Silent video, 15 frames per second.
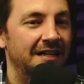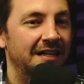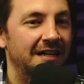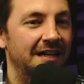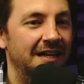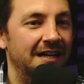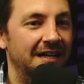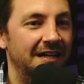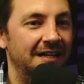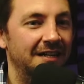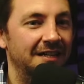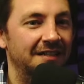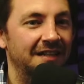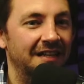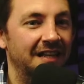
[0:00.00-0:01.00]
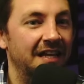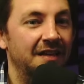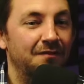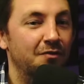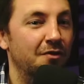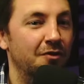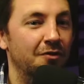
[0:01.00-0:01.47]
That like if you
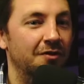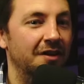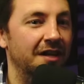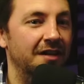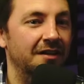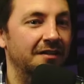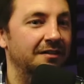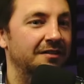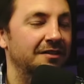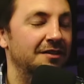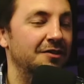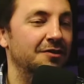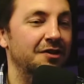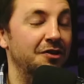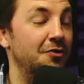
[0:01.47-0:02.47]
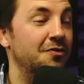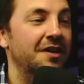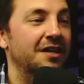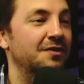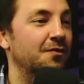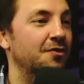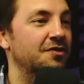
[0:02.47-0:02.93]
want to go to like the UK's
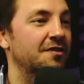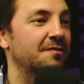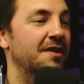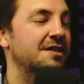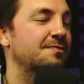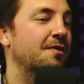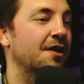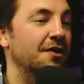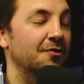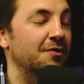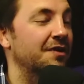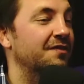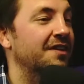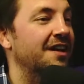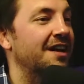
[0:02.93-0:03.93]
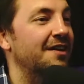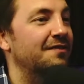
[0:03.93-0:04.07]
version of Best Buy or whatever they have,